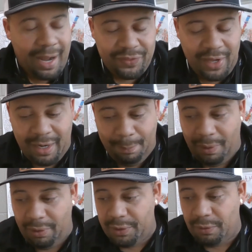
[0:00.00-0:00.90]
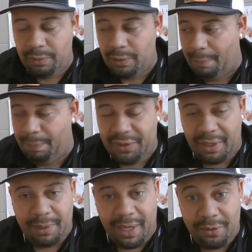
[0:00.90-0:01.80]
And I bought it on, I think
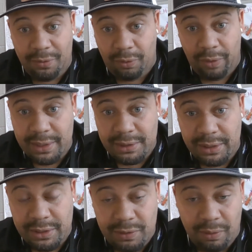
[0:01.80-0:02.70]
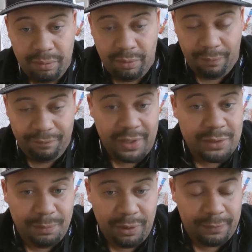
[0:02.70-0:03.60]
I've got it on Craigslist or
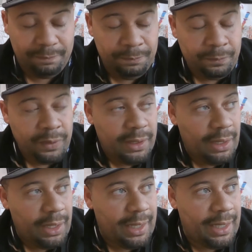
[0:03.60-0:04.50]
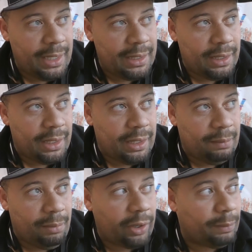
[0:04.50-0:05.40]
Facebook and
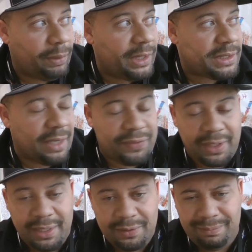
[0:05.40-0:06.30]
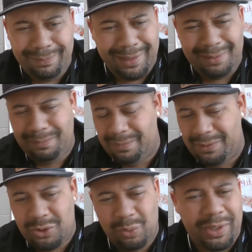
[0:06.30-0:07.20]
Marketplace. And I think that
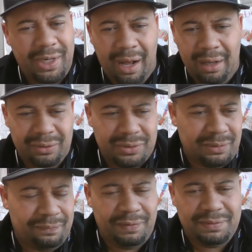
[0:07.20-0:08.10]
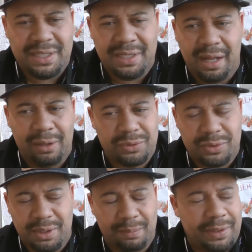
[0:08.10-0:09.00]
$20 or $15 or
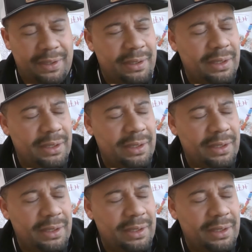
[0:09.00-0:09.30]
something.